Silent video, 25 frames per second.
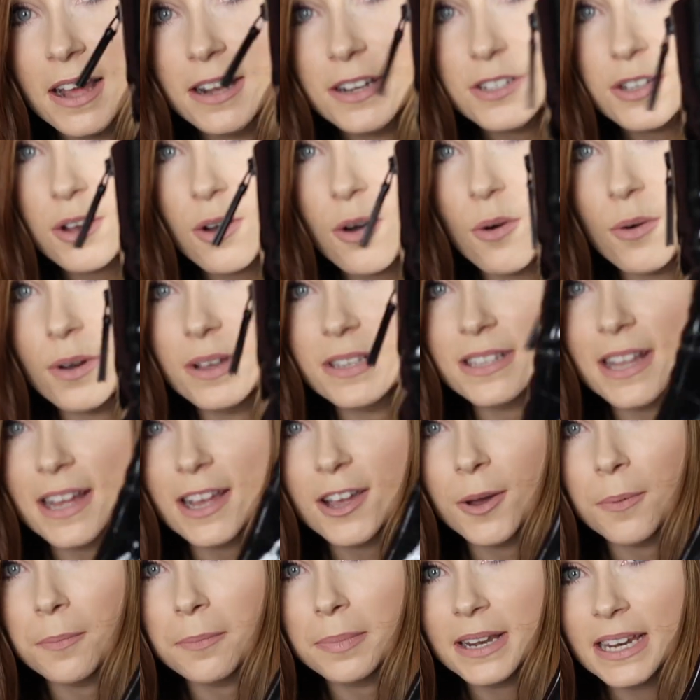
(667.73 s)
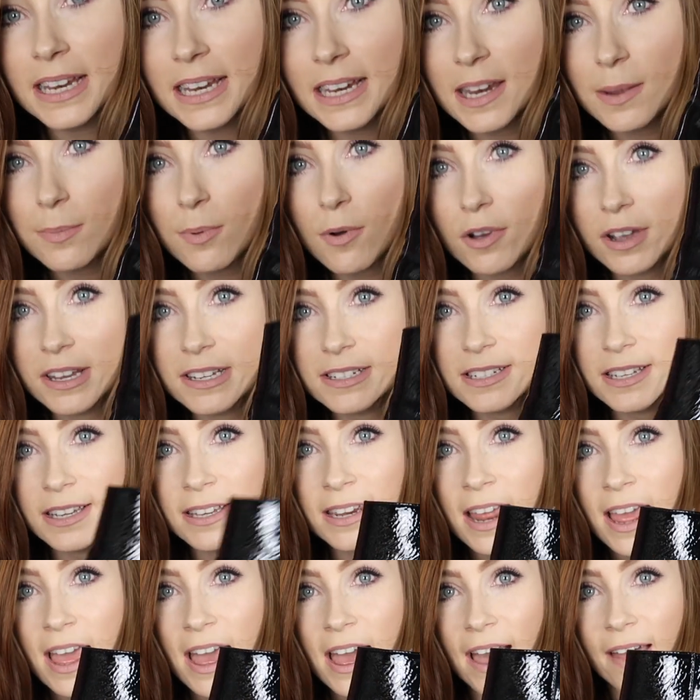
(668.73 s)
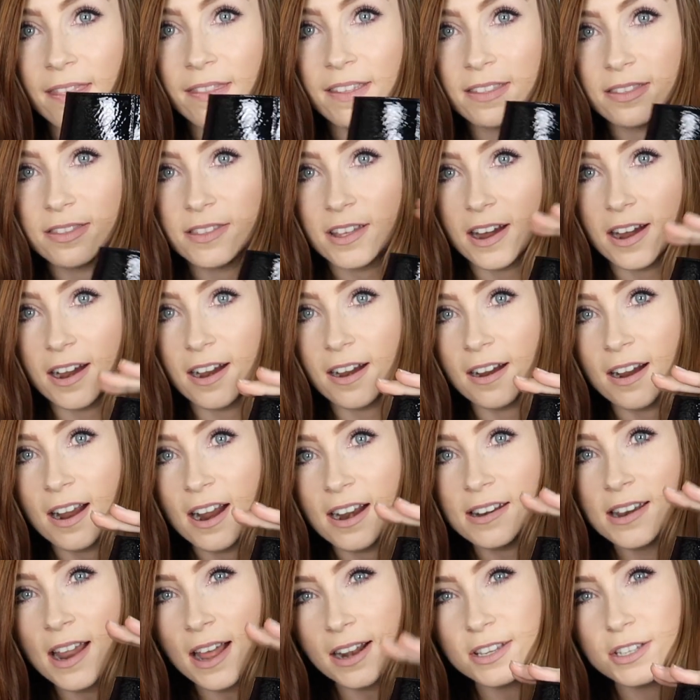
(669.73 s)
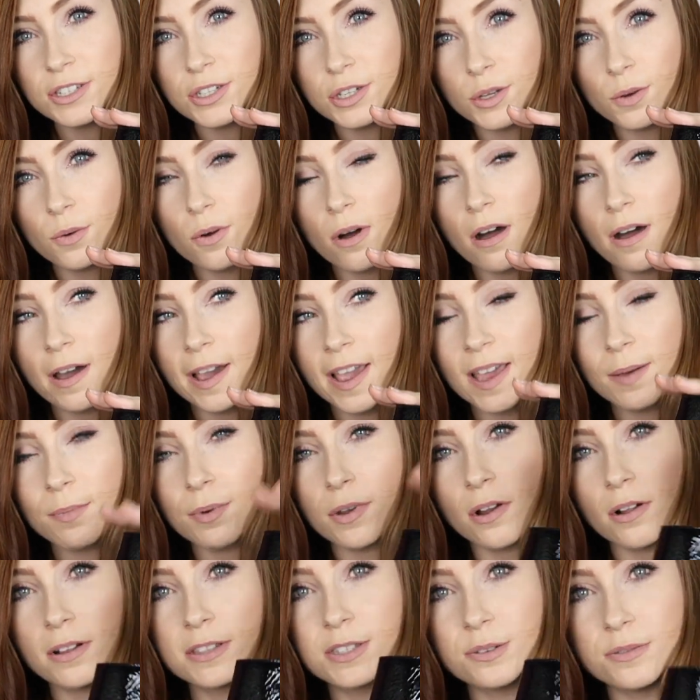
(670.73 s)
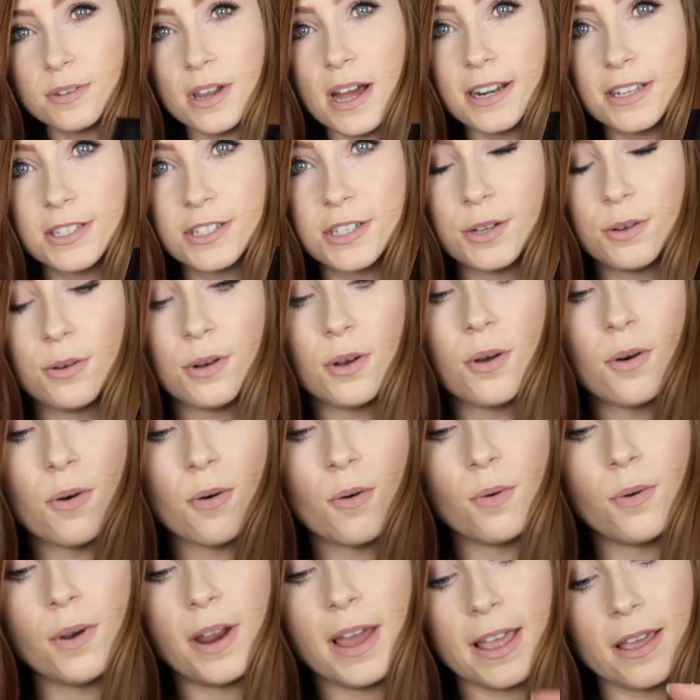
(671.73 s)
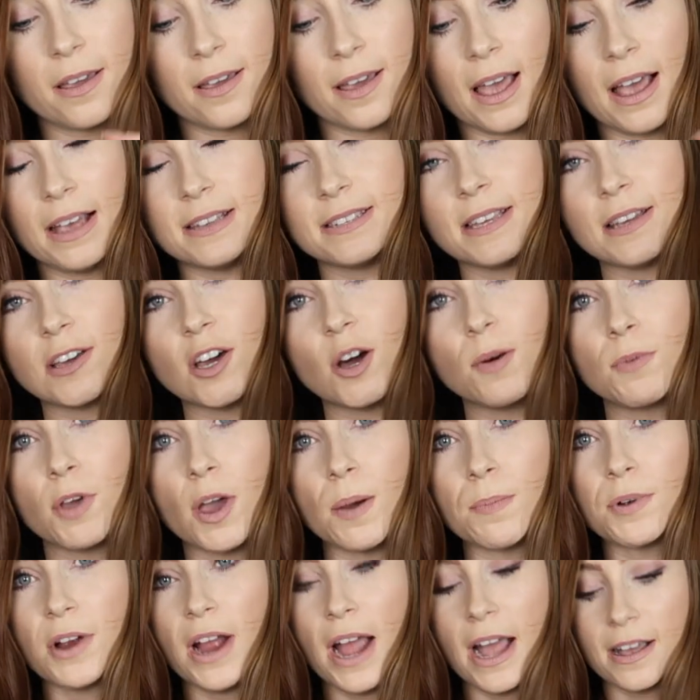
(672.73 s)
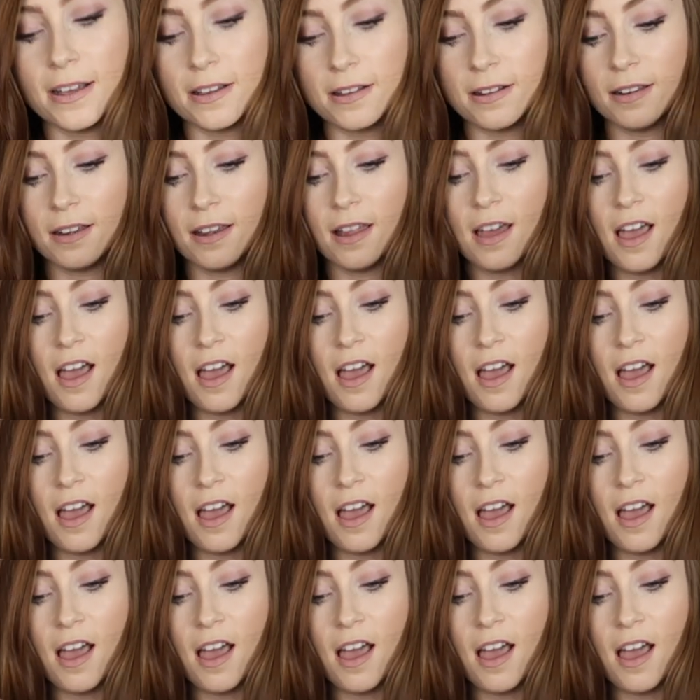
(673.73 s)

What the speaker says: Toe is like completely pointed, and then they're not too high but also not too low, like as in coming up your ankle.